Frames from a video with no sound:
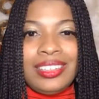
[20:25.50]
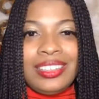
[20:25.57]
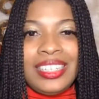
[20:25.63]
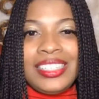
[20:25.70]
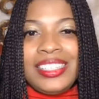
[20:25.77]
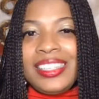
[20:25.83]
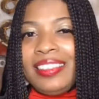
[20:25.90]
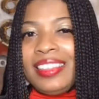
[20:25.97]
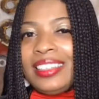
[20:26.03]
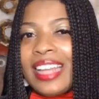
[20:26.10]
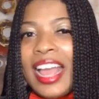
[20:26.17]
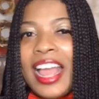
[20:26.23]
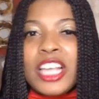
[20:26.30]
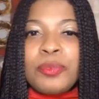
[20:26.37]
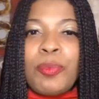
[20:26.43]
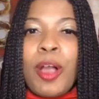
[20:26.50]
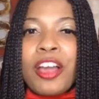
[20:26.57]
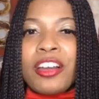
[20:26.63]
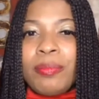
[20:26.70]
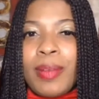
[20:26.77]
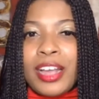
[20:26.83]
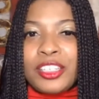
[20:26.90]
You see, the last part
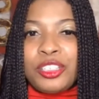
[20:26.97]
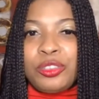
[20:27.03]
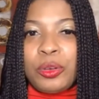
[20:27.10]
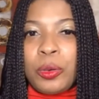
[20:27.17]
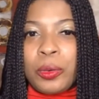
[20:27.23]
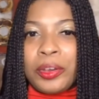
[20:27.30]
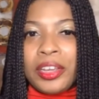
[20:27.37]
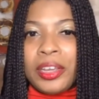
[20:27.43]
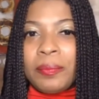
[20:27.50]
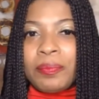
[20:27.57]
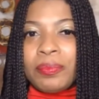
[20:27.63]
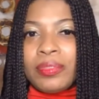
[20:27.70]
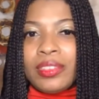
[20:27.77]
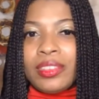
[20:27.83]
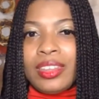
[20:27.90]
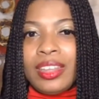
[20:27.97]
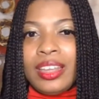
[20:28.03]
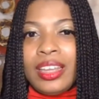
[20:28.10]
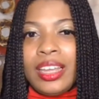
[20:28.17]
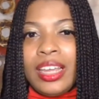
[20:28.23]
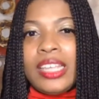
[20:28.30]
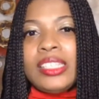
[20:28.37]
of my story
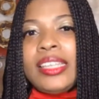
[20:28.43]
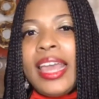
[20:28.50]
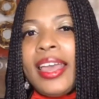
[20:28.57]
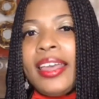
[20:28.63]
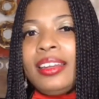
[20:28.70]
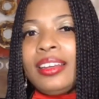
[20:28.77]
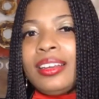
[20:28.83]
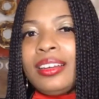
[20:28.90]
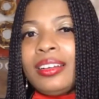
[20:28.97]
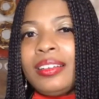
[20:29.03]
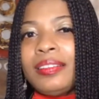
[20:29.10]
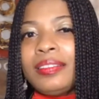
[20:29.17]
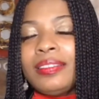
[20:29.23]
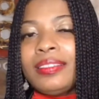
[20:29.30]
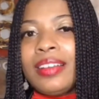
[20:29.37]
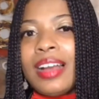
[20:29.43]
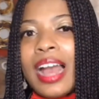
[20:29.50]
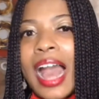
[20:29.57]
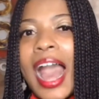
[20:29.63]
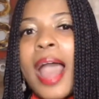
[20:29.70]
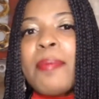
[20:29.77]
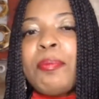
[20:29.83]
is that
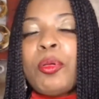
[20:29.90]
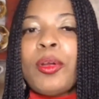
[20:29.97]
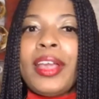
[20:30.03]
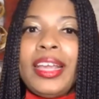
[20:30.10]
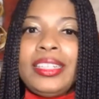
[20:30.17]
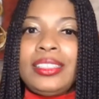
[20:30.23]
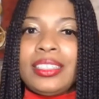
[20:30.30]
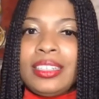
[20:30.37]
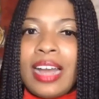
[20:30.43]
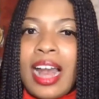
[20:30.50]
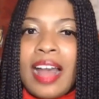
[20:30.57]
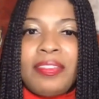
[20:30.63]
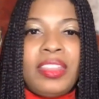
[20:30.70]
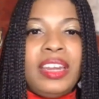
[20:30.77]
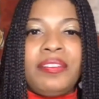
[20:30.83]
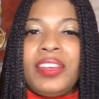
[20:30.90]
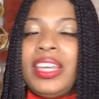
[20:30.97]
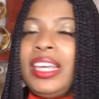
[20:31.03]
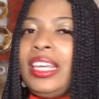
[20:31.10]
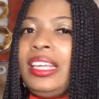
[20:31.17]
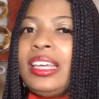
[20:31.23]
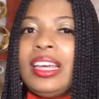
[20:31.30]
I prayed to God that if
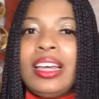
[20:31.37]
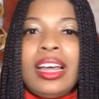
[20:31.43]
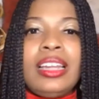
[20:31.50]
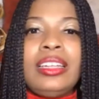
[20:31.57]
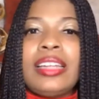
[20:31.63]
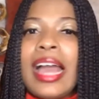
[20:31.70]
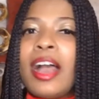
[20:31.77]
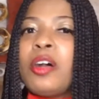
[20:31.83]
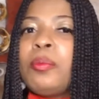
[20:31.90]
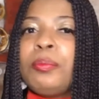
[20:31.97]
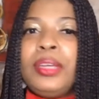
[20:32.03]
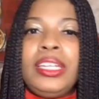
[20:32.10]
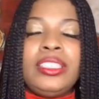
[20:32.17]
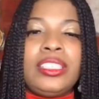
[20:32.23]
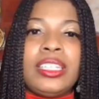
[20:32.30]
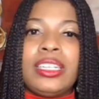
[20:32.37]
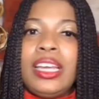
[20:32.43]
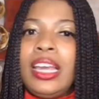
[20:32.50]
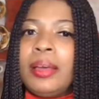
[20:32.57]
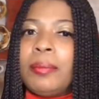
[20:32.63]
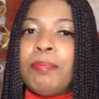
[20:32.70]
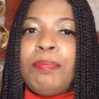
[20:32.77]
He allowed me to
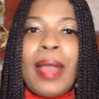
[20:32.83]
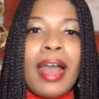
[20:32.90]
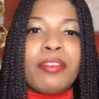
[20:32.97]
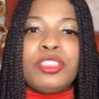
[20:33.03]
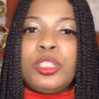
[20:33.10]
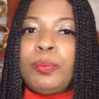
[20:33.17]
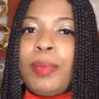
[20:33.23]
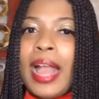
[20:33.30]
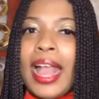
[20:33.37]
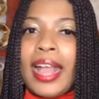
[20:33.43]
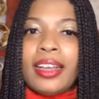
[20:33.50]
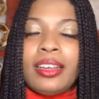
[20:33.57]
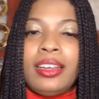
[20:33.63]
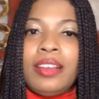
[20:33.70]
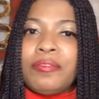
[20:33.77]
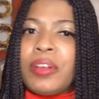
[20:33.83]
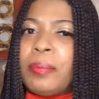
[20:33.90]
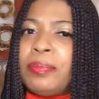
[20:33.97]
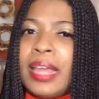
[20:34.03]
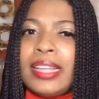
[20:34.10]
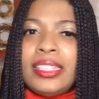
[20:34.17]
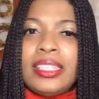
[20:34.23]
bounce back from
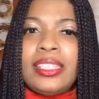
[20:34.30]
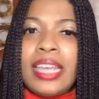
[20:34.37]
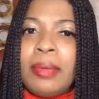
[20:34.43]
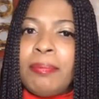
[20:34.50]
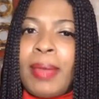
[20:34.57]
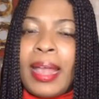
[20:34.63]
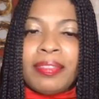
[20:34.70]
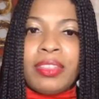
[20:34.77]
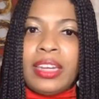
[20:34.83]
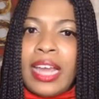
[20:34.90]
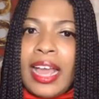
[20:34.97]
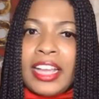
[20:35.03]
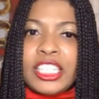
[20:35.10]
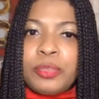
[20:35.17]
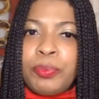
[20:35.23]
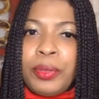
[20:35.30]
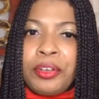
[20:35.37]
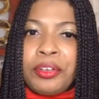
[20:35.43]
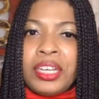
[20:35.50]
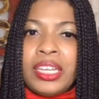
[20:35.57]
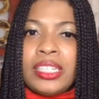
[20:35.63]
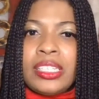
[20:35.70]
that setback that I
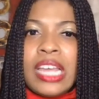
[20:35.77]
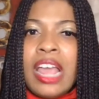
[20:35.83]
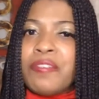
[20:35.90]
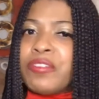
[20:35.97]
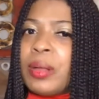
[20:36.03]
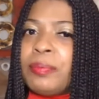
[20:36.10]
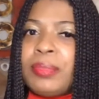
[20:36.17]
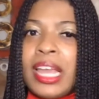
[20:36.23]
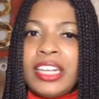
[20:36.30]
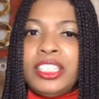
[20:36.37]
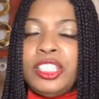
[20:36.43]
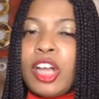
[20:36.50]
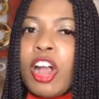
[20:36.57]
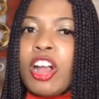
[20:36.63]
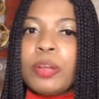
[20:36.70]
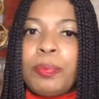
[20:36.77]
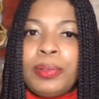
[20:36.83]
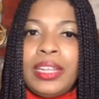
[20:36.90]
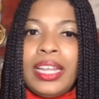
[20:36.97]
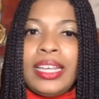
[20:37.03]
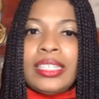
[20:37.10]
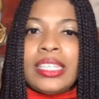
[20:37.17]
experienced, from that dark
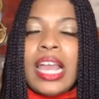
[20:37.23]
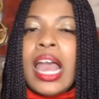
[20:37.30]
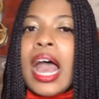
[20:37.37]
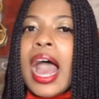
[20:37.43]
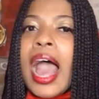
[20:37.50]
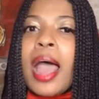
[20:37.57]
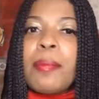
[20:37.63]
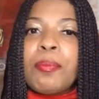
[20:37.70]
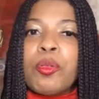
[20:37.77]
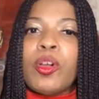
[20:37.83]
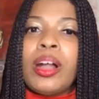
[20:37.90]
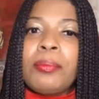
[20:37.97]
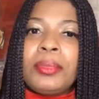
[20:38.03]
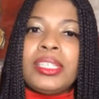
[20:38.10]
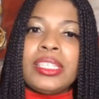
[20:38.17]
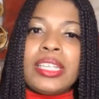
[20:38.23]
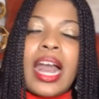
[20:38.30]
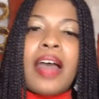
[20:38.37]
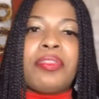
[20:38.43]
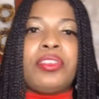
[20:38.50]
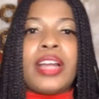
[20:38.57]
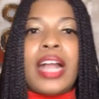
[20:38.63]
place, I promised
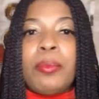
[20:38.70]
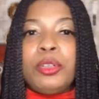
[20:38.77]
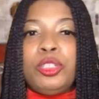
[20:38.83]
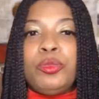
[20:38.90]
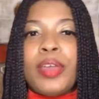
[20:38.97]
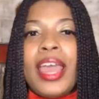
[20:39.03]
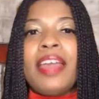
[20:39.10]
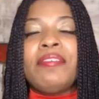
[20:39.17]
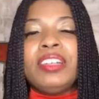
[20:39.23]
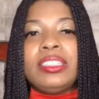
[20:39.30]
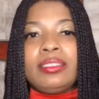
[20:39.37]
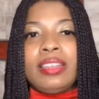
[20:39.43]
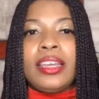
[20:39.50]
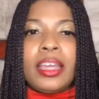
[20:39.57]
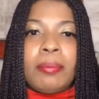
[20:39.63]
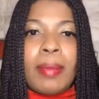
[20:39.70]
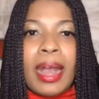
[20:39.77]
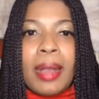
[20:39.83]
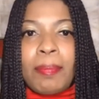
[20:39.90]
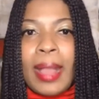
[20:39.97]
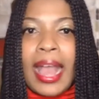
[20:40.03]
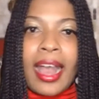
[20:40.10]
God that I would do everything in my
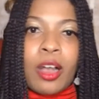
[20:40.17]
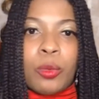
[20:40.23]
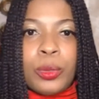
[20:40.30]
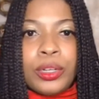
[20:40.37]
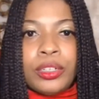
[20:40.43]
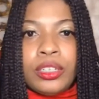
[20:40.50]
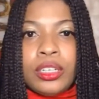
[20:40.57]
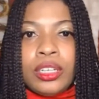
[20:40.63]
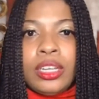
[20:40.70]
power